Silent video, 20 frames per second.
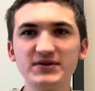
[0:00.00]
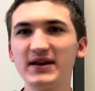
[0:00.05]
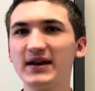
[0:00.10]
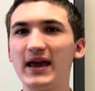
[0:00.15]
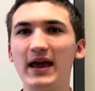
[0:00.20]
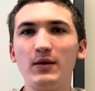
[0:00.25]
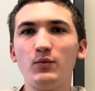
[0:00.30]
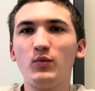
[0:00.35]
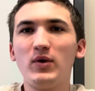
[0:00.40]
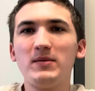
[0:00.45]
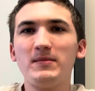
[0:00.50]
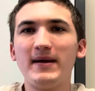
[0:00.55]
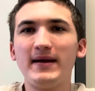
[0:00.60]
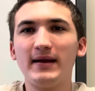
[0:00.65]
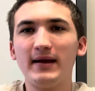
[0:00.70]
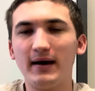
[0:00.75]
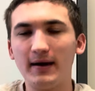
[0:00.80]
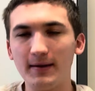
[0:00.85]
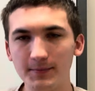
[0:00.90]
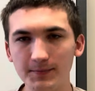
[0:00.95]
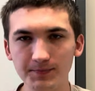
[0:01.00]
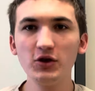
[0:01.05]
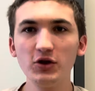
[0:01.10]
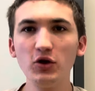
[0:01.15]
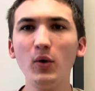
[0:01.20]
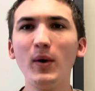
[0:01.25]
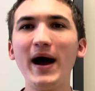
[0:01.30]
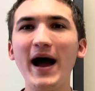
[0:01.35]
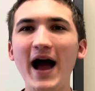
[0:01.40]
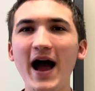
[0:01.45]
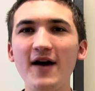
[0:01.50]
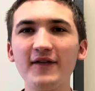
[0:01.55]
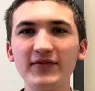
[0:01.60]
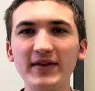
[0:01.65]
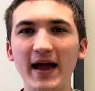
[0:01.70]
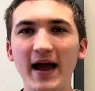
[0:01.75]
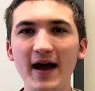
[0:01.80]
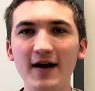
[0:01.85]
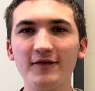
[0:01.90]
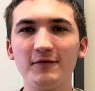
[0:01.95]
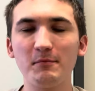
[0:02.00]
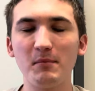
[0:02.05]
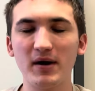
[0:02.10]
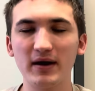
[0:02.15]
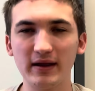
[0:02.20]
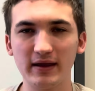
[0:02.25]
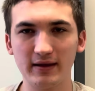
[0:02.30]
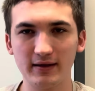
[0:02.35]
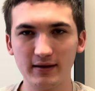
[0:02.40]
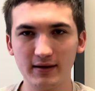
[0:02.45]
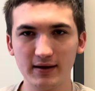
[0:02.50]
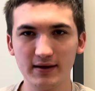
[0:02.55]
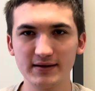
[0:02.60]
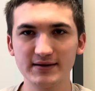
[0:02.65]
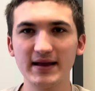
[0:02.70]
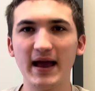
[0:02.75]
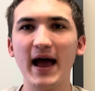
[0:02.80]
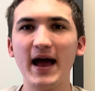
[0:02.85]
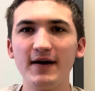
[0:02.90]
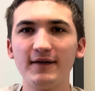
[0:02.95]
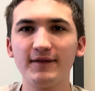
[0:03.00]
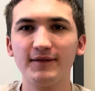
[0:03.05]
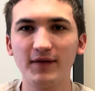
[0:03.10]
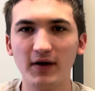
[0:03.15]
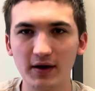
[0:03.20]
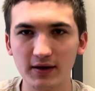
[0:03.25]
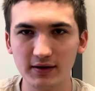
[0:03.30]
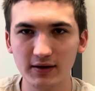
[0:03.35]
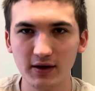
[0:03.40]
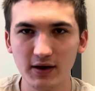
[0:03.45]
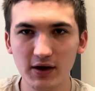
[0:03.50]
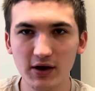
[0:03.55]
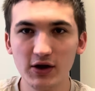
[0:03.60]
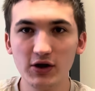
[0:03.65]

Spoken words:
game we made up. You don't have to have money to have fun.